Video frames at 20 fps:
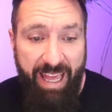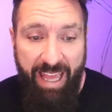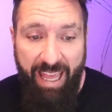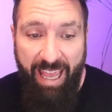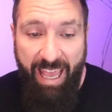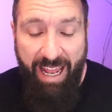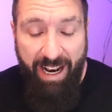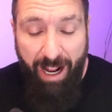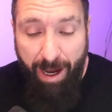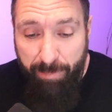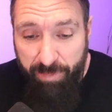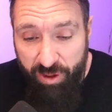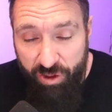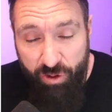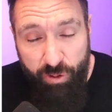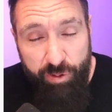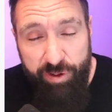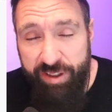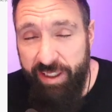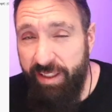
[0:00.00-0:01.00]
And I'm
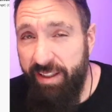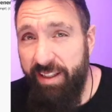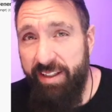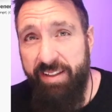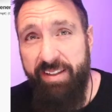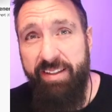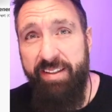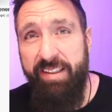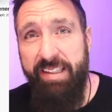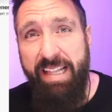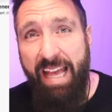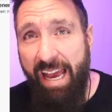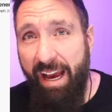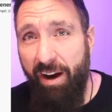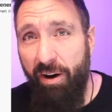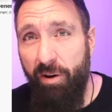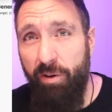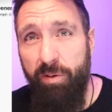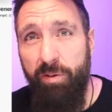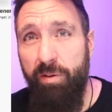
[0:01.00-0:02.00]
using this
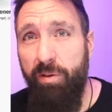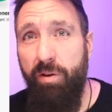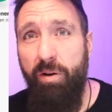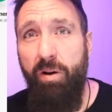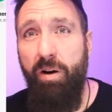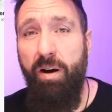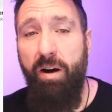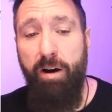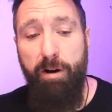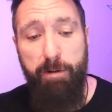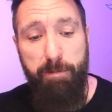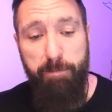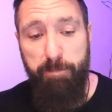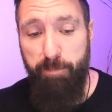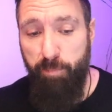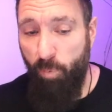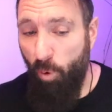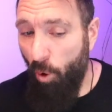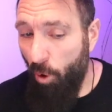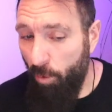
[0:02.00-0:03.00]
now
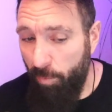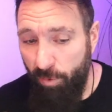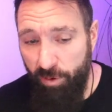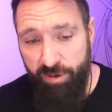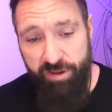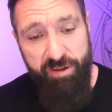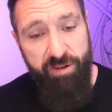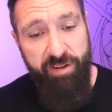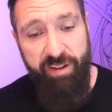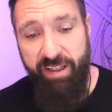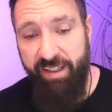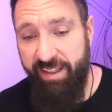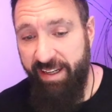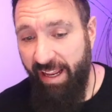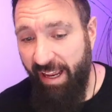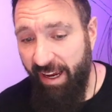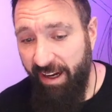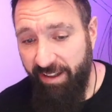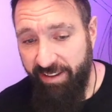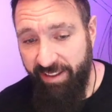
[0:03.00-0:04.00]
almost on the
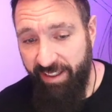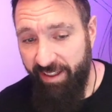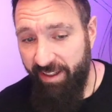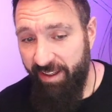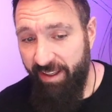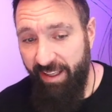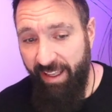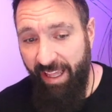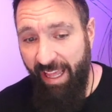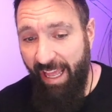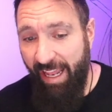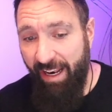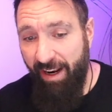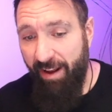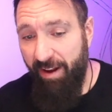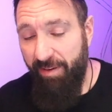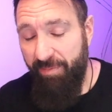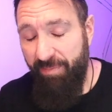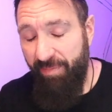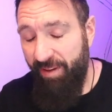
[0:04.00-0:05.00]
daily, and
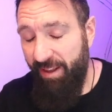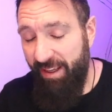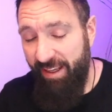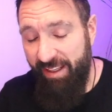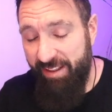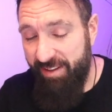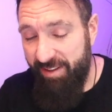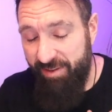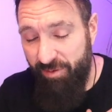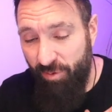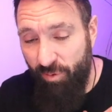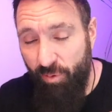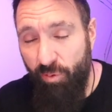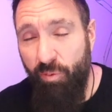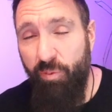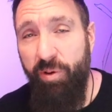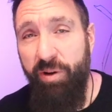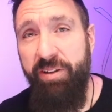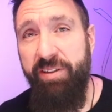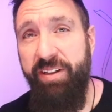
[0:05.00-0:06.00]
it's
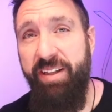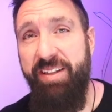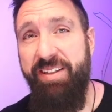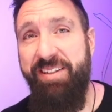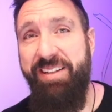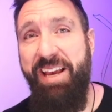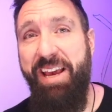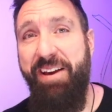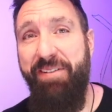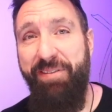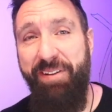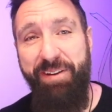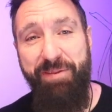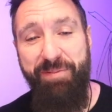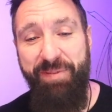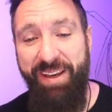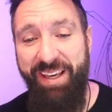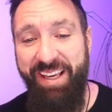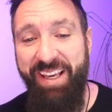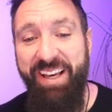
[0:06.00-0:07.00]
really saving
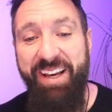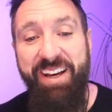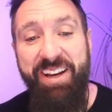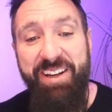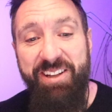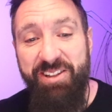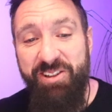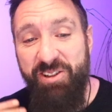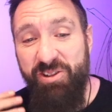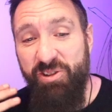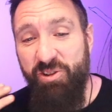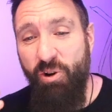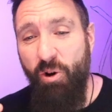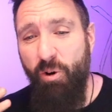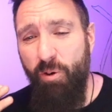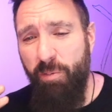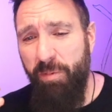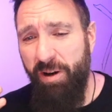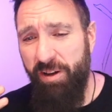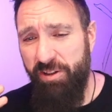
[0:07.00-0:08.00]
me so
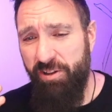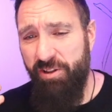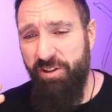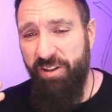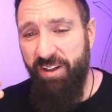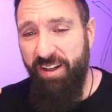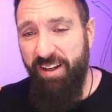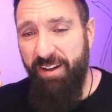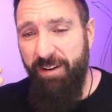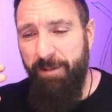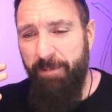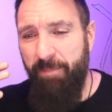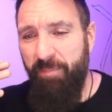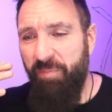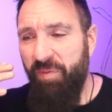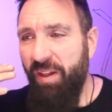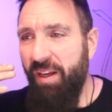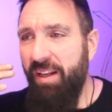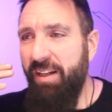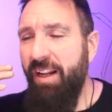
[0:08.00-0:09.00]
much,
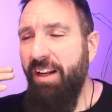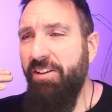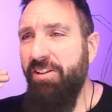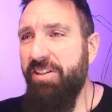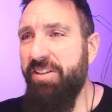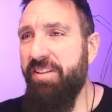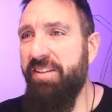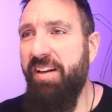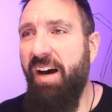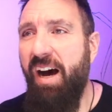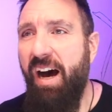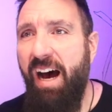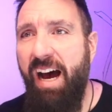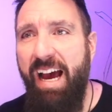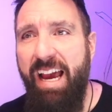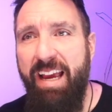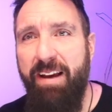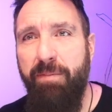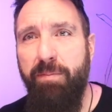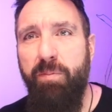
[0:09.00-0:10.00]
not just
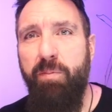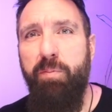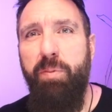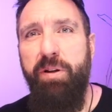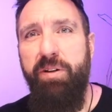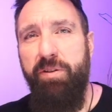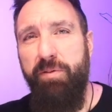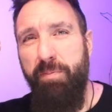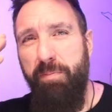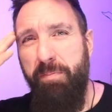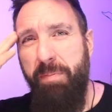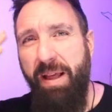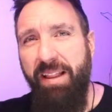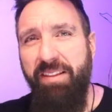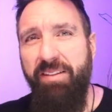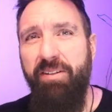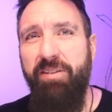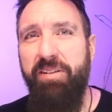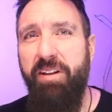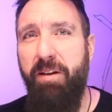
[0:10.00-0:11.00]
time, but
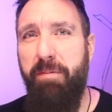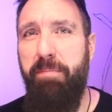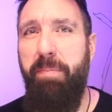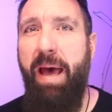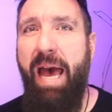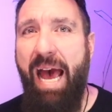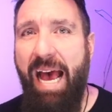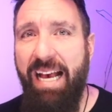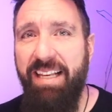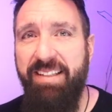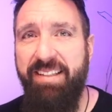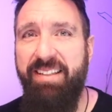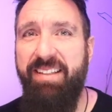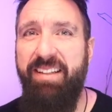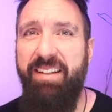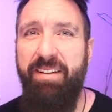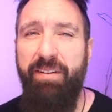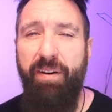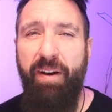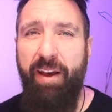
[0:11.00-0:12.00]
mental
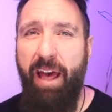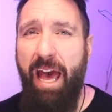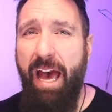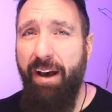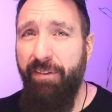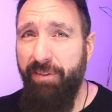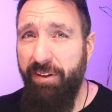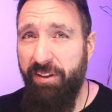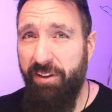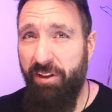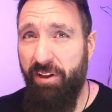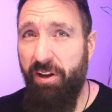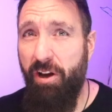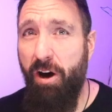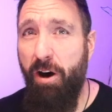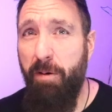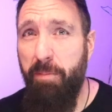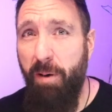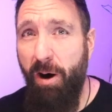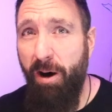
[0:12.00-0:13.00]
capacity of having to
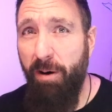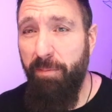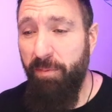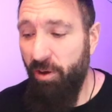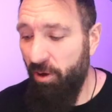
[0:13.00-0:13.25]
come up